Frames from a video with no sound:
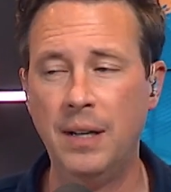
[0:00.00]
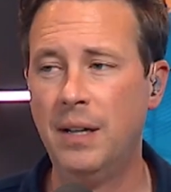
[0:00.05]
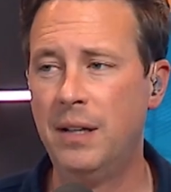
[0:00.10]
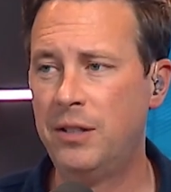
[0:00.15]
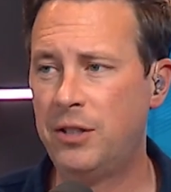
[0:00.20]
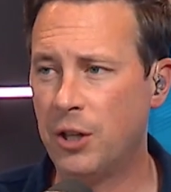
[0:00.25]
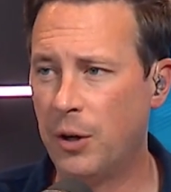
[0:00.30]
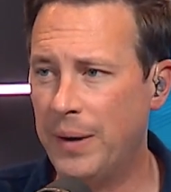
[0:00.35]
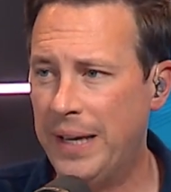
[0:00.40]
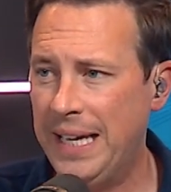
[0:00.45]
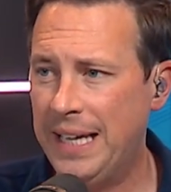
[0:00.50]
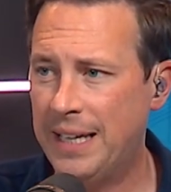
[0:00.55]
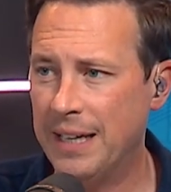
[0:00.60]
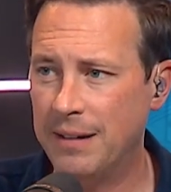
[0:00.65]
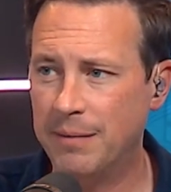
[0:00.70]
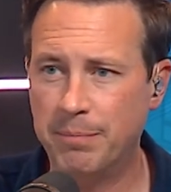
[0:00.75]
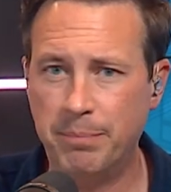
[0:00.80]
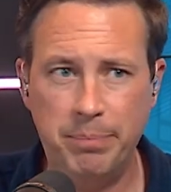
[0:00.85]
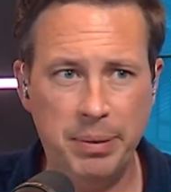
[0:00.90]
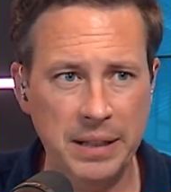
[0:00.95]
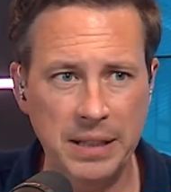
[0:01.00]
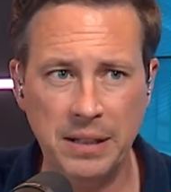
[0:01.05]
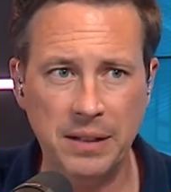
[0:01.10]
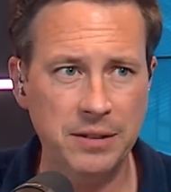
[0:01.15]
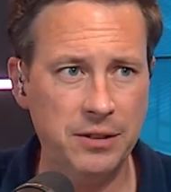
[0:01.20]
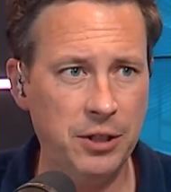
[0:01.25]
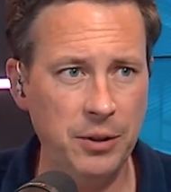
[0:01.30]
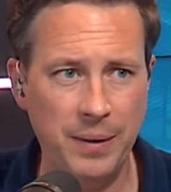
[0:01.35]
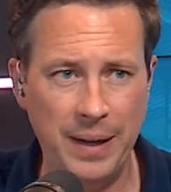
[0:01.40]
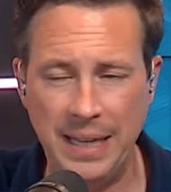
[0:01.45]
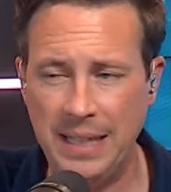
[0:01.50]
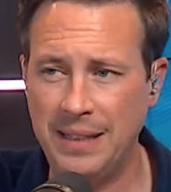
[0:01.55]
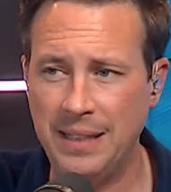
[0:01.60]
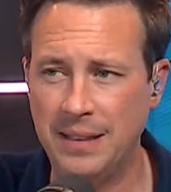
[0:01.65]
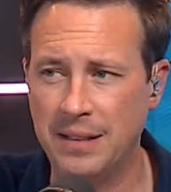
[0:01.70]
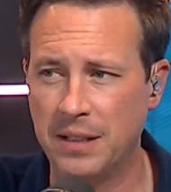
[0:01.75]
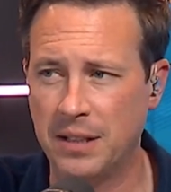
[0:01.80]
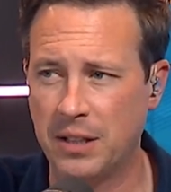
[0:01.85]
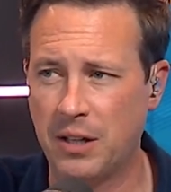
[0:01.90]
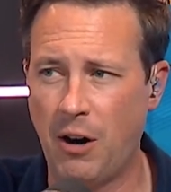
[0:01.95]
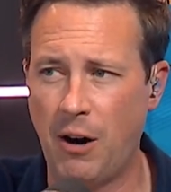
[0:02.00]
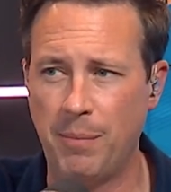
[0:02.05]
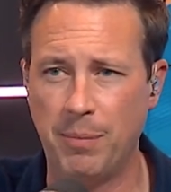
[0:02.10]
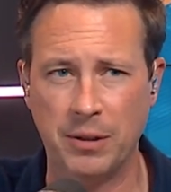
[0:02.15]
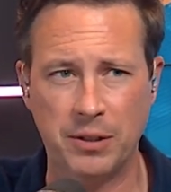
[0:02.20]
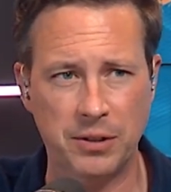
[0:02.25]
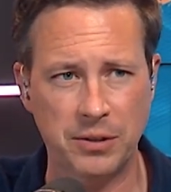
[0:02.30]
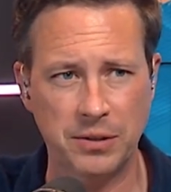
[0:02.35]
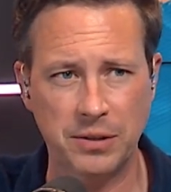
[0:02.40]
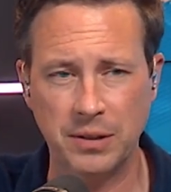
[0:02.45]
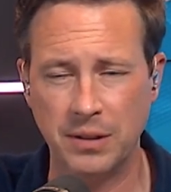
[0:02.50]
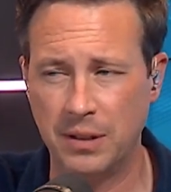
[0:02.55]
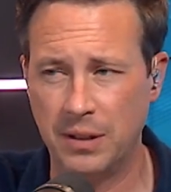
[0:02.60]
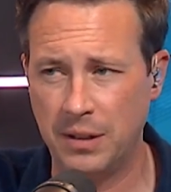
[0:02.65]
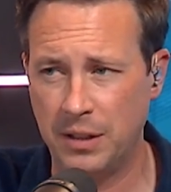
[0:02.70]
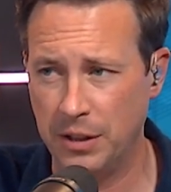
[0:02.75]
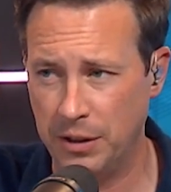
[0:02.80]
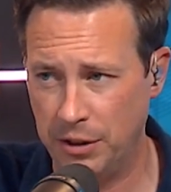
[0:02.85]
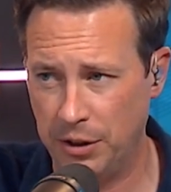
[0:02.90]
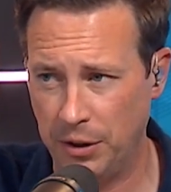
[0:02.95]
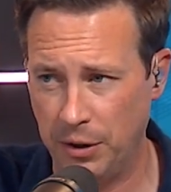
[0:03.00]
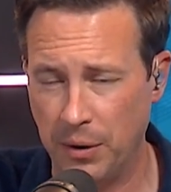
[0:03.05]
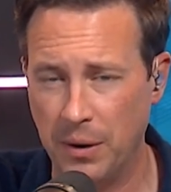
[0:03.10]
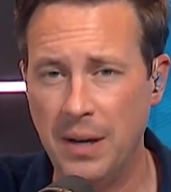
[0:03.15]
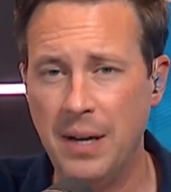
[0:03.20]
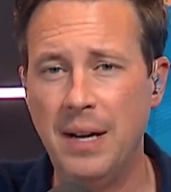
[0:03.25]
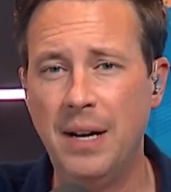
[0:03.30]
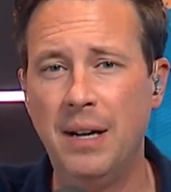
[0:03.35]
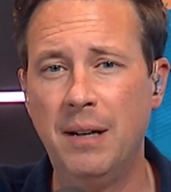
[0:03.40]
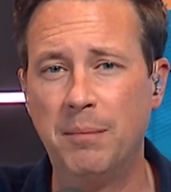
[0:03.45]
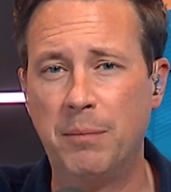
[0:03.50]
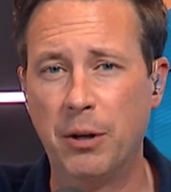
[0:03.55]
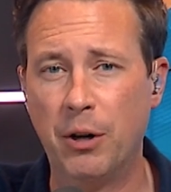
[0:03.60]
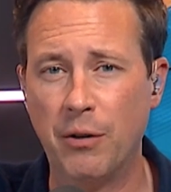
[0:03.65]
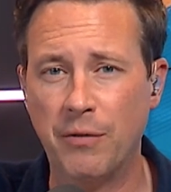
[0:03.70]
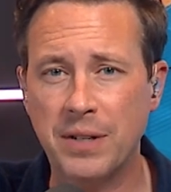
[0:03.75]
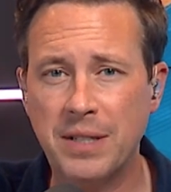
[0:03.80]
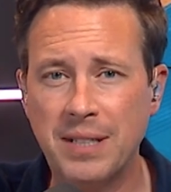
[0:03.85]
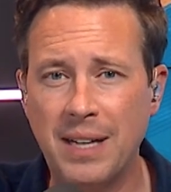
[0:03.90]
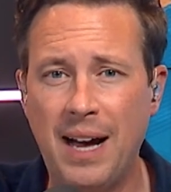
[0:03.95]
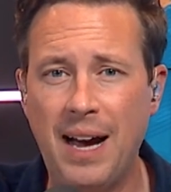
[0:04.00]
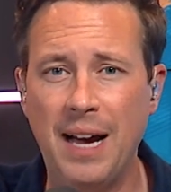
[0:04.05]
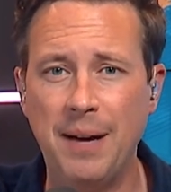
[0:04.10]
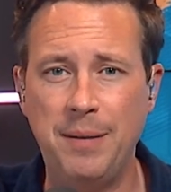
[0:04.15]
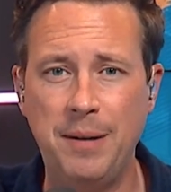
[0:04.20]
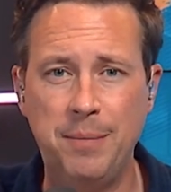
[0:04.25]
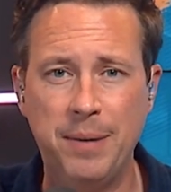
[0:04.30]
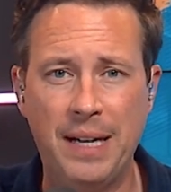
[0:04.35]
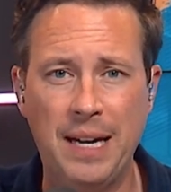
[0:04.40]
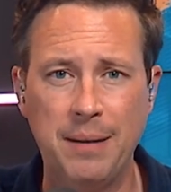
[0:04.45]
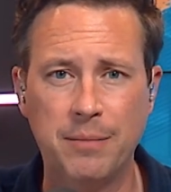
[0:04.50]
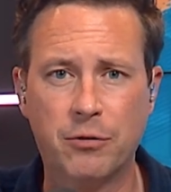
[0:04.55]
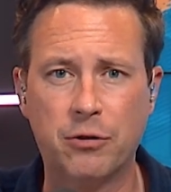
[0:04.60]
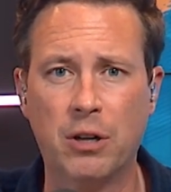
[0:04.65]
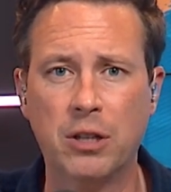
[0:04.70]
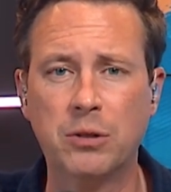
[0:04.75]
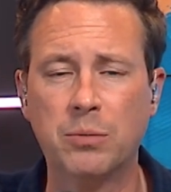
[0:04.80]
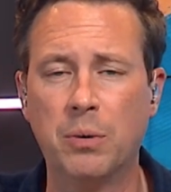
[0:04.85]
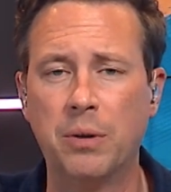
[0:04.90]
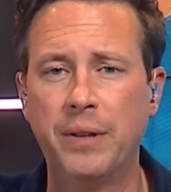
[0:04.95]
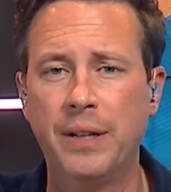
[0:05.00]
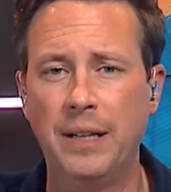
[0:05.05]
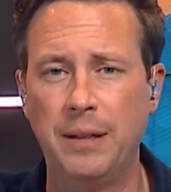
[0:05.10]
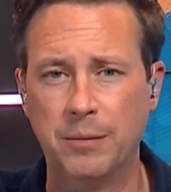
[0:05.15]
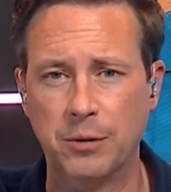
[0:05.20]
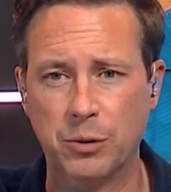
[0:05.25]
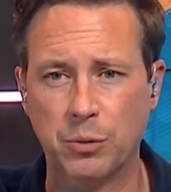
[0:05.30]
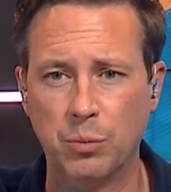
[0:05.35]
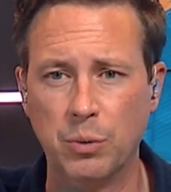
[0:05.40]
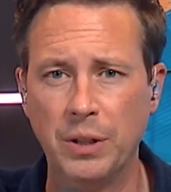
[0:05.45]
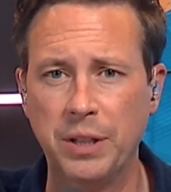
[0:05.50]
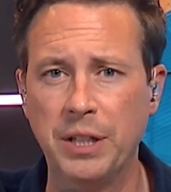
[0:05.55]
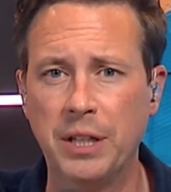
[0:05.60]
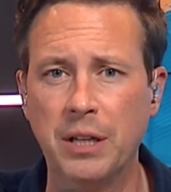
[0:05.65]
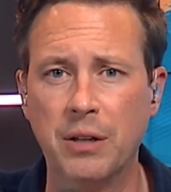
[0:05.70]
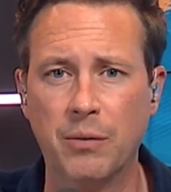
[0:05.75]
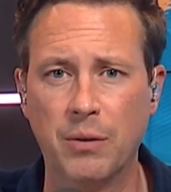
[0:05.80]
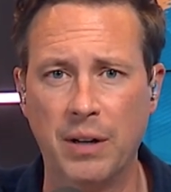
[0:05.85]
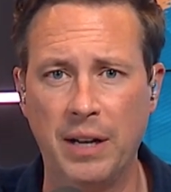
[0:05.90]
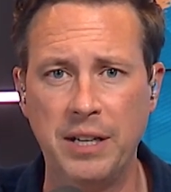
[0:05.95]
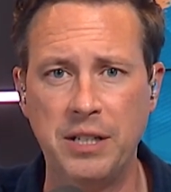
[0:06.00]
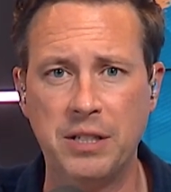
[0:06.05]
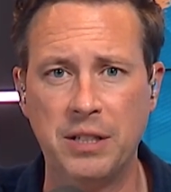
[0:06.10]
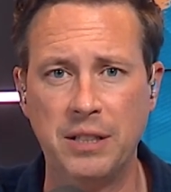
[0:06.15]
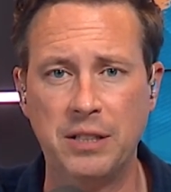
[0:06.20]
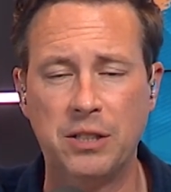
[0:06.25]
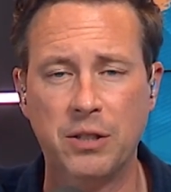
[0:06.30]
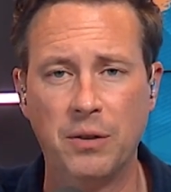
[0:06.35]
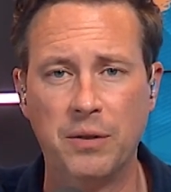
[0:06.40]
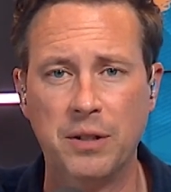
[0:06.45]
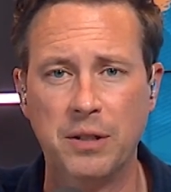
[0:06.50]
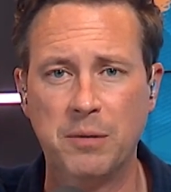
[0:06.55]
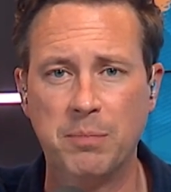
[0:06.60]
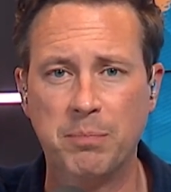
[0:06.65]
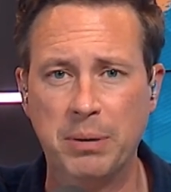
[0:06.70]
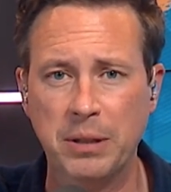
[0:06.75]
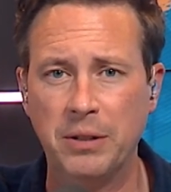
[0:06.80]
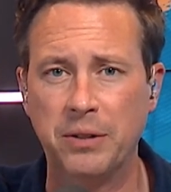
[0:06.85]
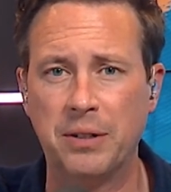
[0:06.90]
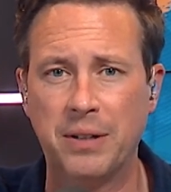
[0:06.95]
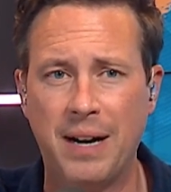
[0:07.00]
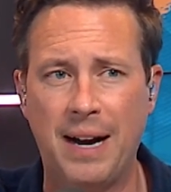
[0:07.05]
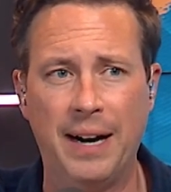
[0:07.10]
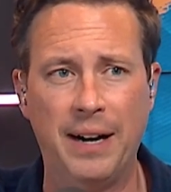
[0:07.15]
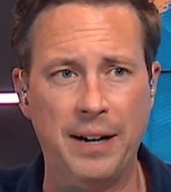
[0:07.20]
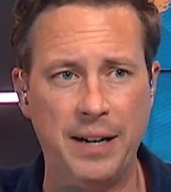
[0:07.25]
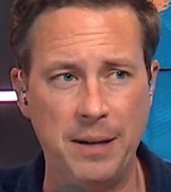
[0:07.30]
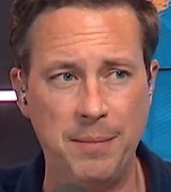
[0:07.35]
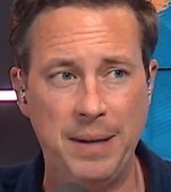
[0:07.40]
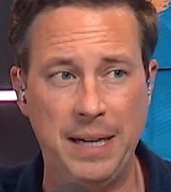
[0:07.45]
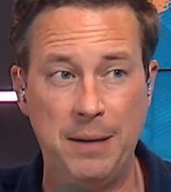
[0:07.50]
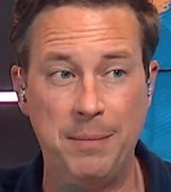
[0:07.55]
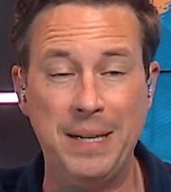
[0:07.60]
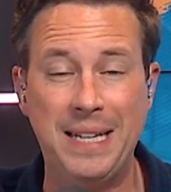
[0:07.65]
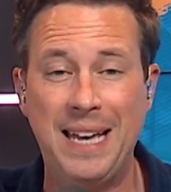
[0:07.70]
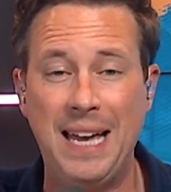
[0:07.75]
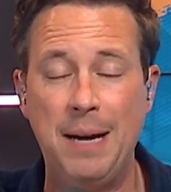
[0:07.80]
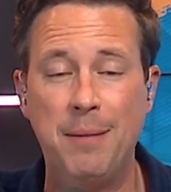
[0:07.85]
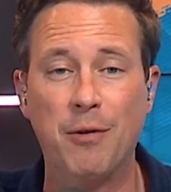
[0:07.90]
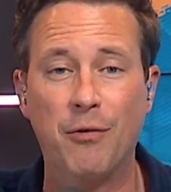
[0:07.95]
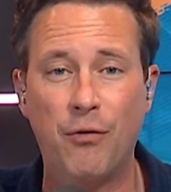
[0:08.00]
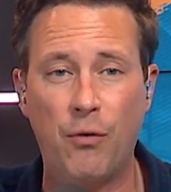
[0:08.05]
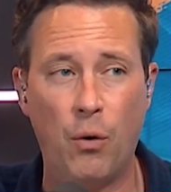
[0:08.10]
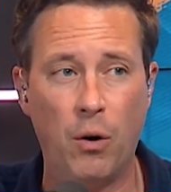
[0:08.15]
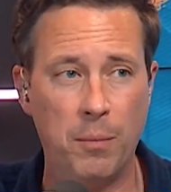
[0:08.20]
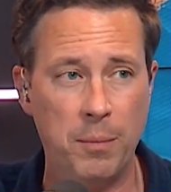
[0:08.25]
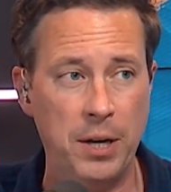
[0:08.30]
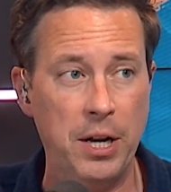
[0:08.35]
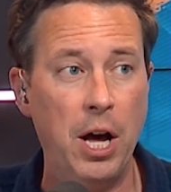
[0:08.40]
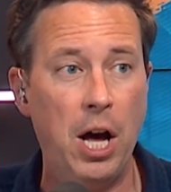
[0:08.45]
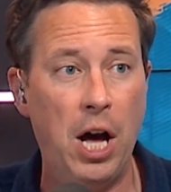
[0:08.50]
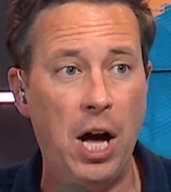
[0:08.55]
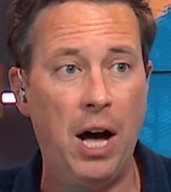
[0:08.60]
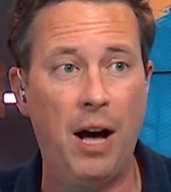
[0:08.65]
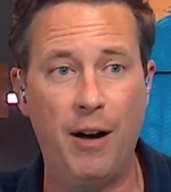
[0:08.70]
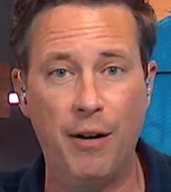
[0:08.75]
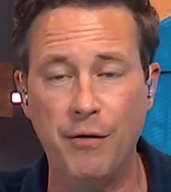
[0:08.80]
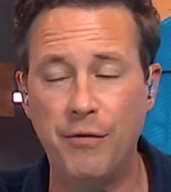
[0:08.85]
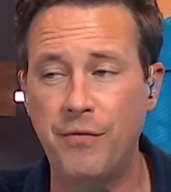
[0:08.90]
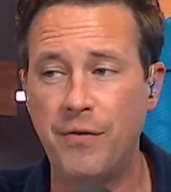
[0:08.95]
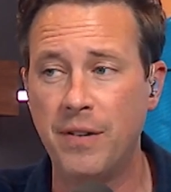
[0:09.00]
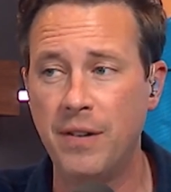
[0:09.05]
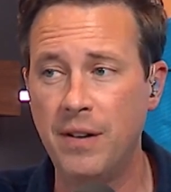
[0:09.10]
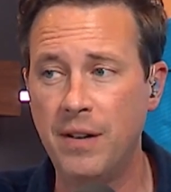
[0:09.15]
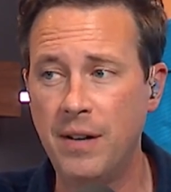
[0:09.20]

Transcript: So he could build, do anything that the carpenters could do. But over time, he became trustworthy, and he was really good relationally. So this builder hired him, and he became a foreman of